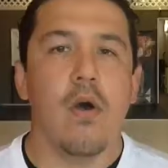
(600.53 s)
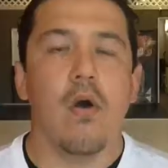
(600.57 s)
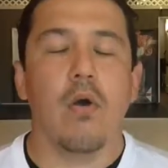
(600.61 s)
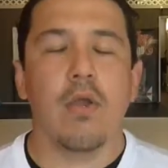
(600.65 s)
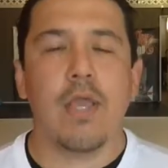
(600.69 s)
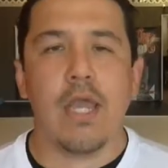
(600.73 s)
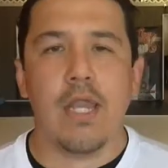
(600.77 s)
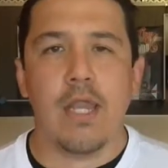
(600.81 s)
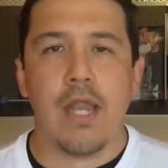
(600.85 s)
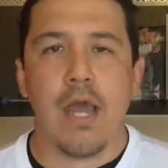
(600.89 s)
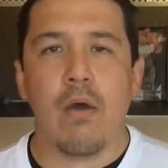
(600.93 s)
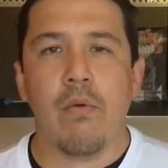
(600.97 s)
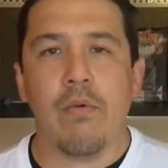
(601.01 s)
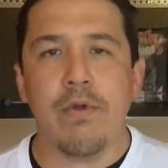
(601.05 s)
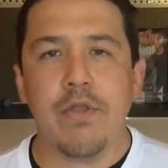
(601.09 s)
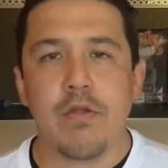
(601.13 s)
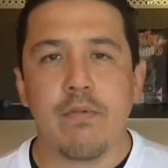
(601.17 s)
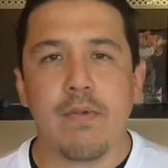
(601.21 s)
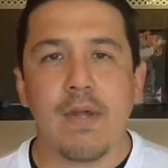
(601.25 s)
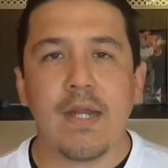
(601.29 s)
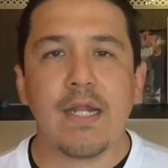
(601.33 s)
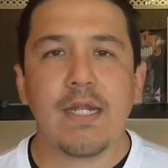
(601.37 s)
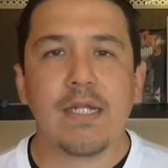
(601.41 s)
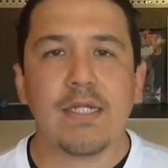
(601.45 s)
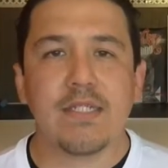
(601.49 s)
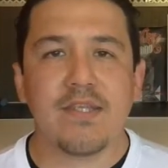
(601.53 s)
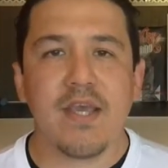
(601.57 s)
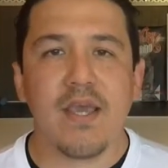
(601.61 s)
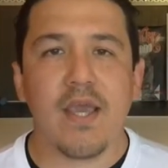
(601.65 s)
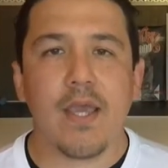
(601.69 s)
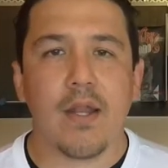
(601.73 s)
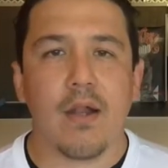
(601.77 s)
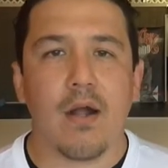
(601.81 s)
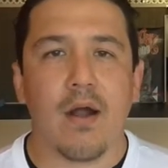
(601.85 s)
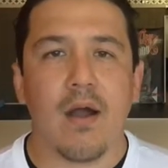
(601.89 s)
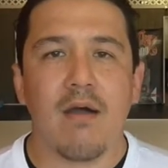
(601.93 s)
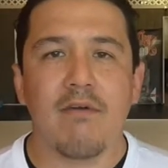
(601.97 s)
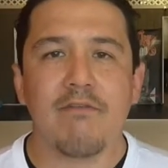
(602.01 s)
Okay, now when you're ready to take
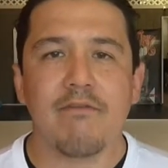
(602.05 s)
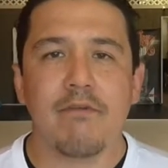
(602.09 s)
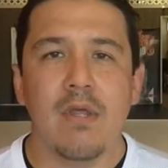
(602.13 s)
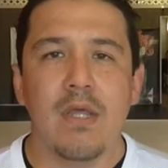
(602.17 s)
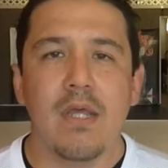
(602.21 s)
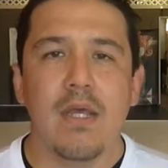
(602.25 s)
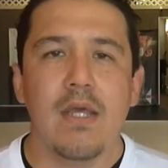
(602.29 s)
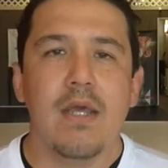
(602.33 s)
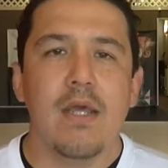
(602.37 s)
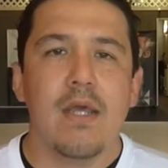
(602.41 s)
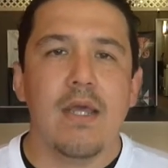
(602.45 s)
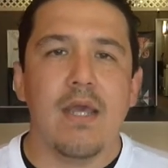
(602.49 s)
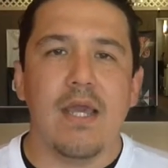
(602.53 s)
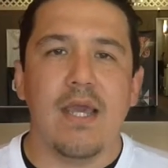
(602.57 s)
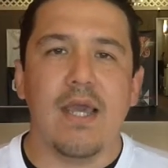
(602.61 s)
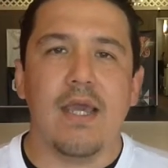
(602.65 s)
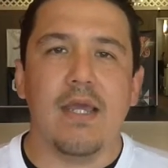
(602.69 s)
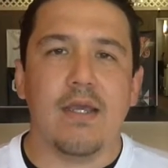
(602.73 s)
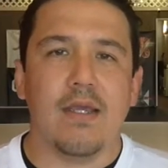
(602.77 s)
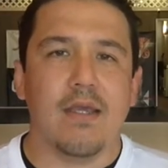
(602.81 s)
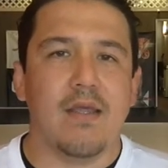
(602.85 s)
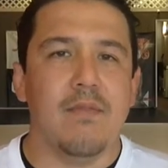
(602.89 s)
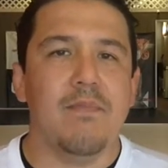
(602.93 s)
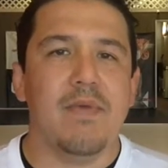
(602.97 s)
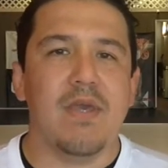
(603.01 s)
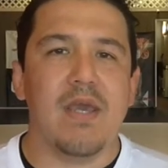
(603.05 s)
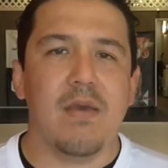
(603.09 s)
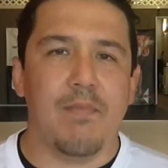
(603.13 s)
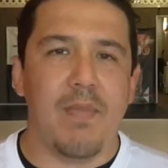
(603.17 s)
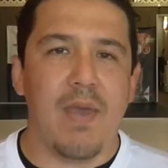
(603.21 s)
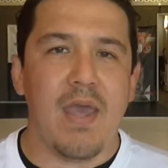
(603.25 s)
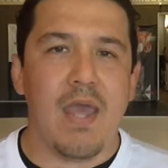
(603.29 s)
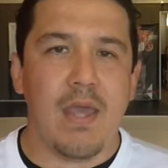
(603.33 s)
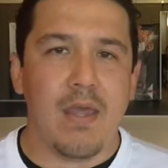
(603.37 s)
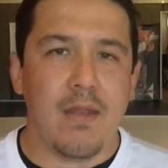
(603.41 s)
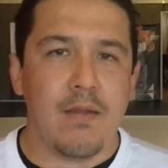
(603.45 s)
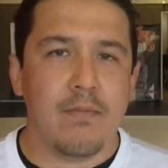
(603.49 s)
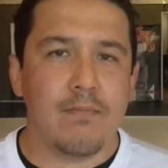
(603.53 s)
it off, it can be a
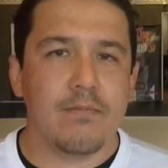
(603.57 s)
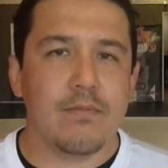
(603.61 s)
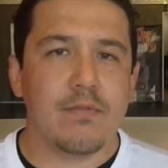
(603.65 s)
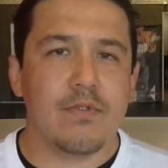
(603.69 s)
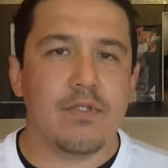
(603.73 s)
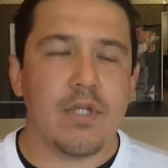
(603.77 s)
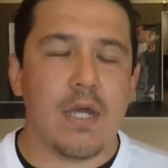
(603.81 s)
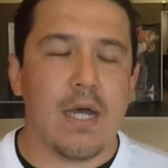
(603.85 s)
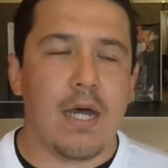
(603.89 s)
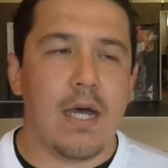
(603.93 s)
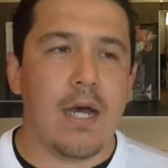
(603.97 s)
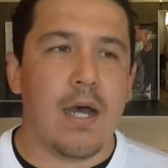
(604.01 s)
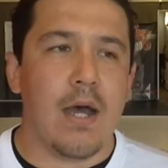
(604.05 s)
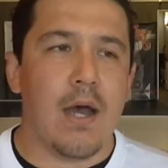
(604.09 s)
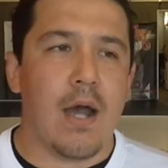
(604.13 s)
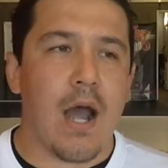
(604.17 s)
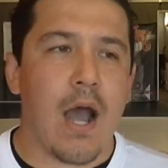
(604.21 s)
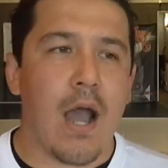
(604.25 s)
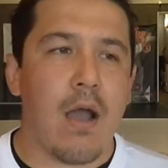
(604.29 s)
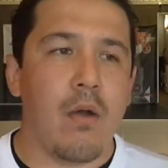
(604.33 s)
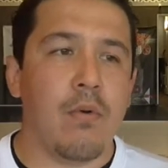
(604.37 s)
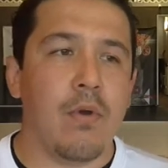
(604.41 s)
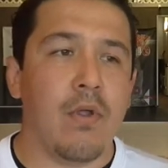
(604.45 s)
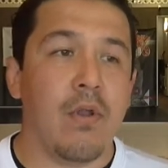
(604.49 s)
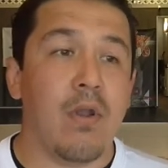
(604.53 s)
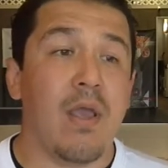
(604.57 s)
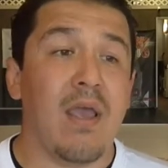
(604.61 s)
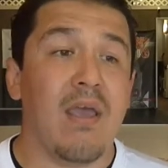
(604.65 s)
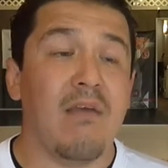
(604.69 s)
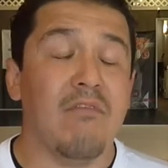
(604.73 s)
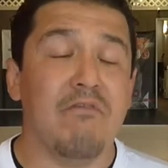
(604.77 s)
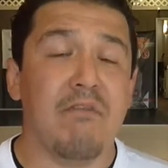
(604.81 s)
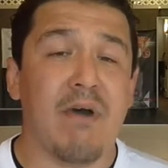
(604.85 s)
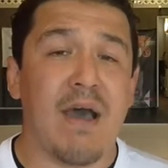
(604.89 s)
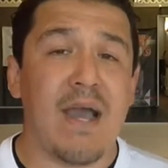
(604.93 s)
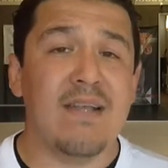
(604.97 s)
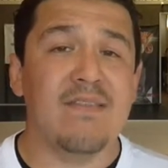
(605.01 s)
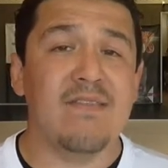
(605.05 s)
pain. I would
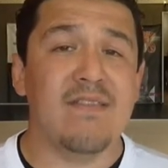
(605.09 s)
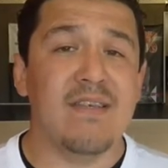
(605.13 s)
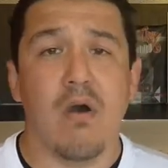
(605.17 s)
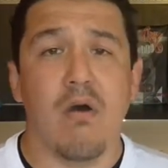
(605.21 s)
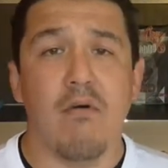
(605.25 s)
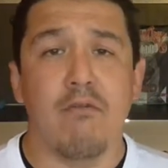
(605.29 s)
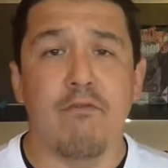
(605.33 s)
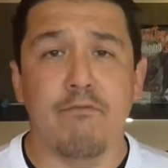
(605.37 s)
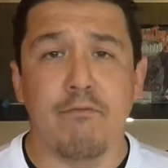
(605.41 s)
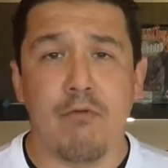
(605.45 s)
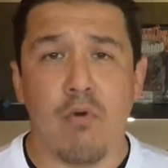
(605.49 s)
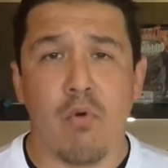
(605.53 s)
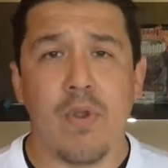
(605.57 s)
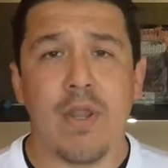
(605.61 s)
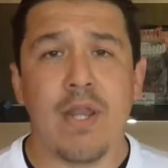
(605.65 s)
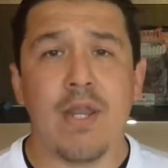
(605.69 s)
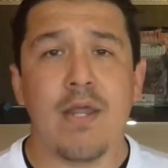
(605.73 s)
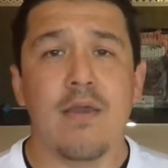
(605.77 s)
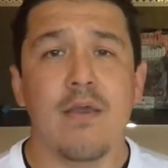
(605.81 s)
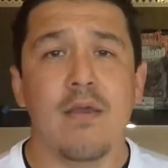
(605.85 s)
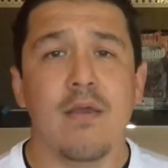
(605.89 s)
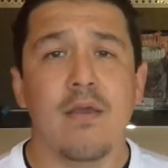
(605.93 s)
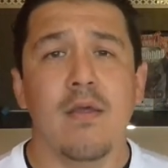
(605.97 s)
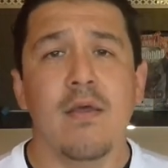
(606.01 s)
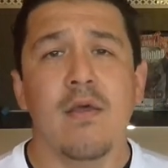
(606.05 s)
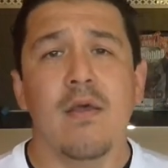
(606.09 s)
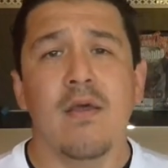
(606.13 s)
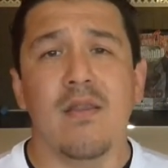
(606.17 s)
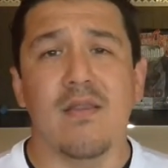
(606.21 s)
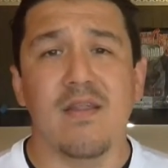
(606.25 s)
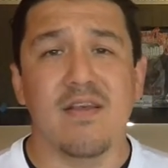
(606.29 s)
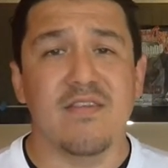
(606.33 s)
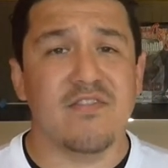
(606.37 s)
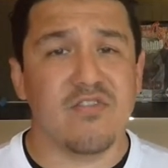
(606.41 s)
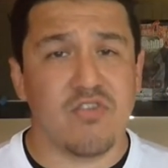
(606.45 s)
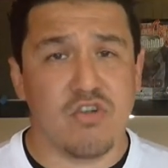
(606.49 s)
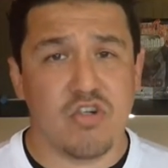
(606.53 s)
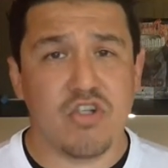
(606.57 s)
advise avoiding
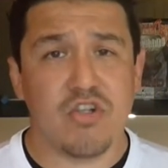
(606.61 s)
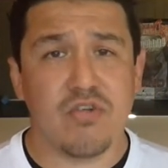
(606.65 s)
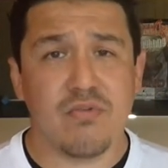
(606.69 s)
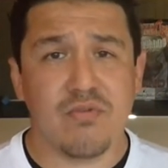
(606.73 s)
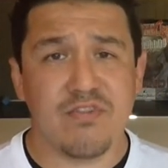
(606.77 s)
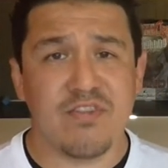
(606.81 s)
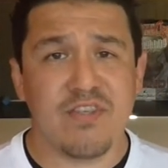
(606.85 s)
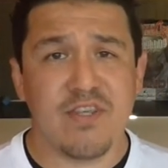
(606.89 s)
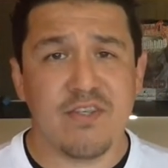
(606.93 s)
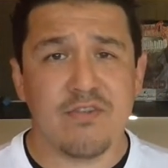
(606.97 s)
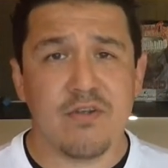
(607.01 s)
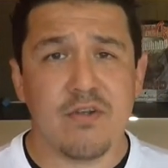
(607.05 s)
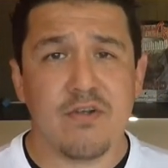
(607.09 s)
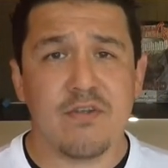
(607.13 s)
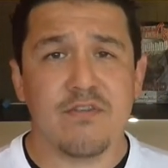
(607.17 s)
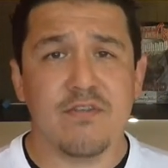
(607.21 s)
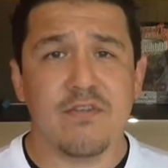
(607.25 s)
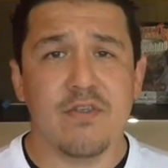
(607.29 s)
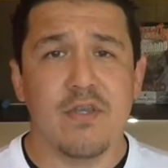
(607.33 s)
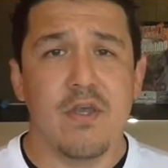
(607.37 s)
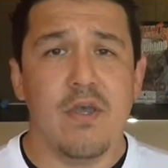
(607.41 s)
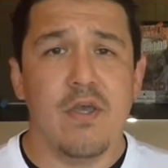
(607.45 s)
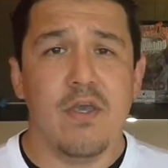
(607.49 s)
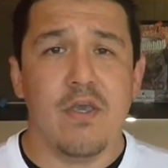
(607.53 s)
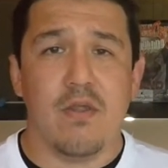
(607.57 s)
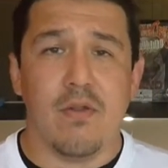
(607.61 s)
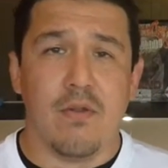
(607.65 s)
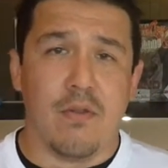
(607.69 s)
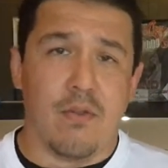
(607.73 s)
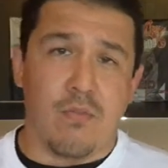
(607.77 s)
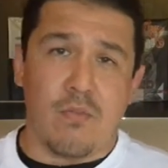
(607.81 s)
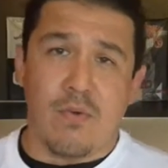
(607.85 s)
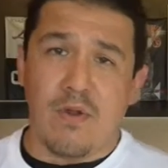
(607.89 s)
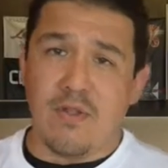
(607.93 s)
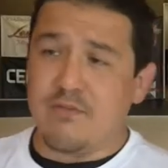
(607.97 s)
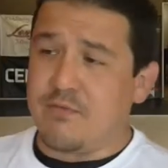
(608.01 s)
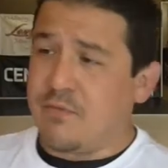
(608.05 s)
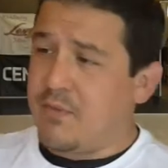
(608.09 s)
the surgical scissors, you know, the
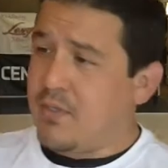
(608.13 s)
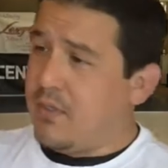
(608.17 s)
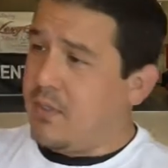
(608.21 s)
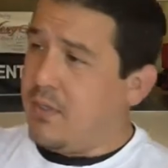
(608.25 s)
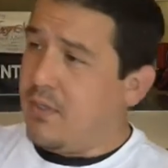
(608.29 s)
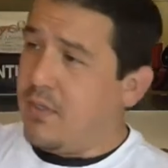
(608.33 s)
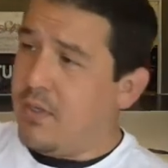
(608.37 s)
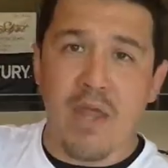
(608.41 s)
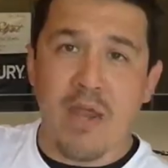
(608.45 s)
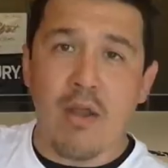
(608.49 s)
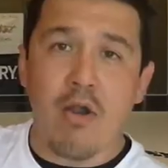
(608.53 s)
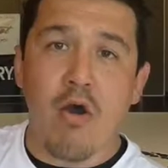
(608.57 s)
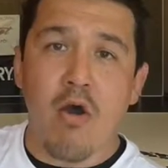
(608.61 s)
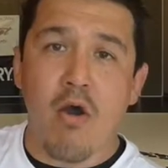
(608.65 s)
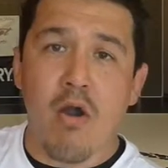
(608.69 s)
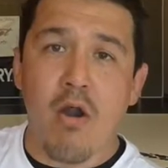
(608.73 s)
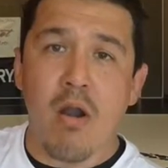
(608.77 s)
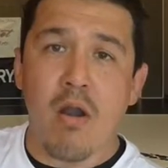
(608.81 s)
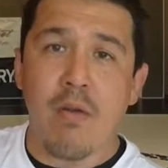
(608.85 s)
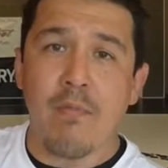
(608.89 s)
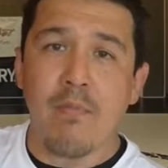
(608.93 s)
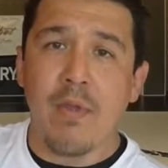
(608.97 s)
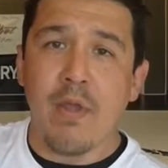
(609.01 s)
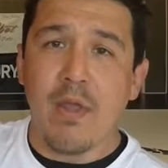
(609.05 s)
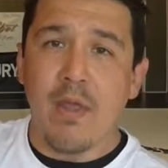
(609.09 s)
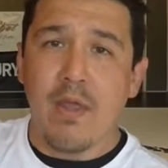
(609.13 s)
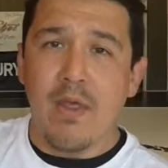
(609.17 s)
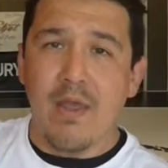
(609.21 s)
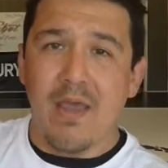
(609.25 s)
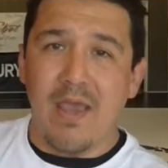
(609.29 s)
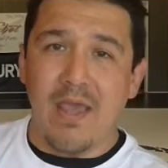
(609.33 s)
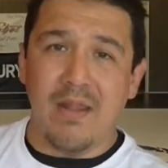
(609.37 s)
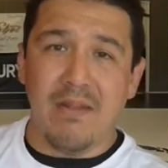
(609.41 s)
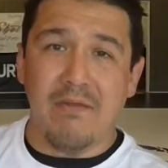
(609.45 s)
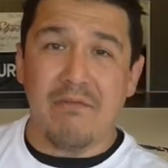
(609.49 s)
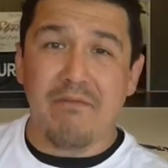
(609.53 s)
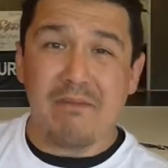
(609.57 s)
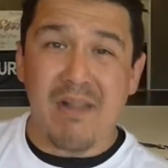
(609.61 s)
ones with the bent arm
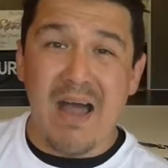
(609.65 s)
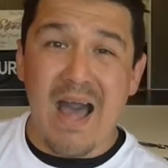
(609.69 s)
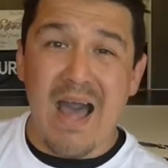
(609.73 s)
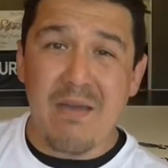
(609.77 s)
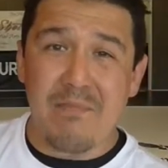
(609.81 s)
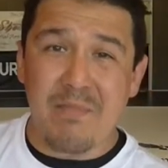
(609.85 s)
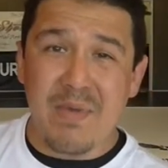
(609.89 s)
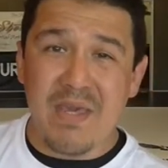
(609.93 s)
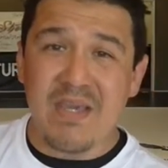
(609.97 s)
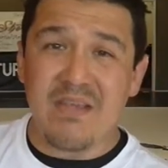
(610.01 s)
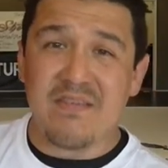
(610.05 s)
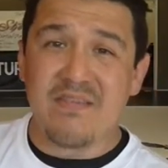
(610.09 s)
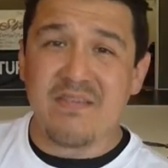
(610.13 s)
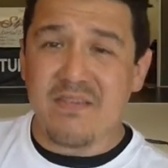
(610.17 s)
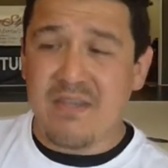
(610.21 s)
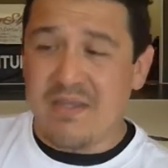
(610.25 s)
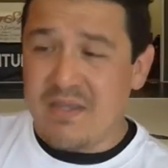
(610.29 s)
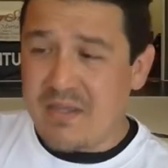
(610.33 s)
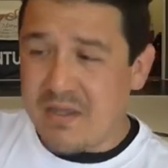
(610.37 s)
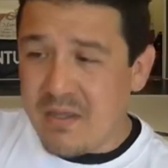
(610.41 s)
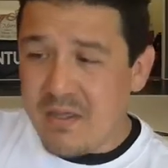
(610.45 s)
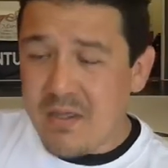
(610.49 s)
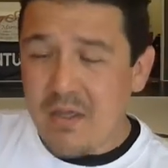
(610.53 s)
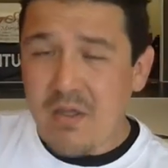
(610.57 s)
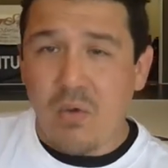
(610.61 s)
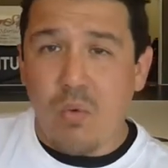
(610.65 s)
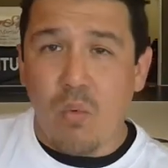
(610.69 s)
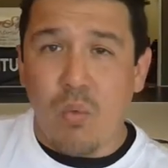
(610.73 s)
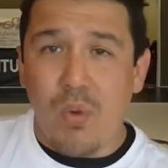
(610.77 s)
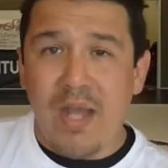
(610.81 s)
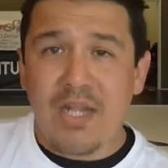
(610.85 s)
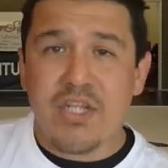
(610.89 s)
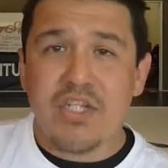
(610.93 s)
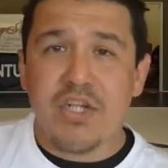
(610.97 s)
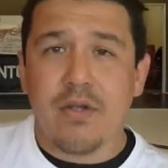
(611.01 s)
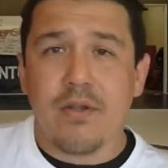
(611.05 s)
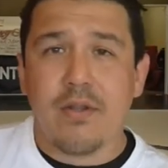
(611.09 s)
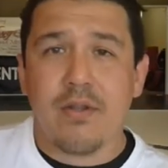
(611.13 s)
and the flat piece to
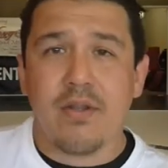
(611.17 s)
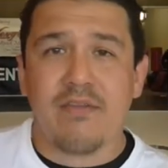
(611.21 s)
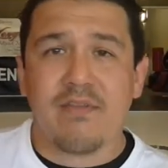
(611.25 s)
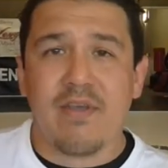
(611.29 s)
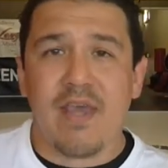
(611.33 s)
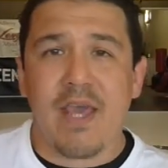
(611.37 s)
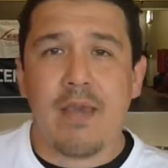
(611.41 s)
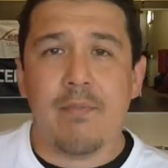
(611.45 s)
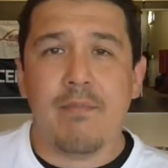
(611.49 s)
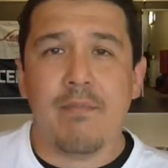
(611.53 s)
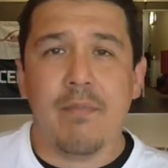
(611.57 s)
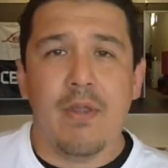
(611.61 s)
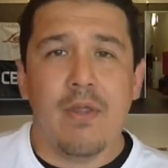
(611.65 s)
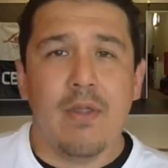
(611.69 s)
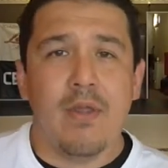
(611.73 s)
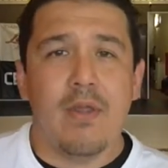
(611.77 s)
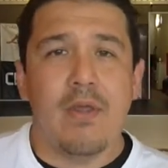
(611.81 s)
wedge under the tape.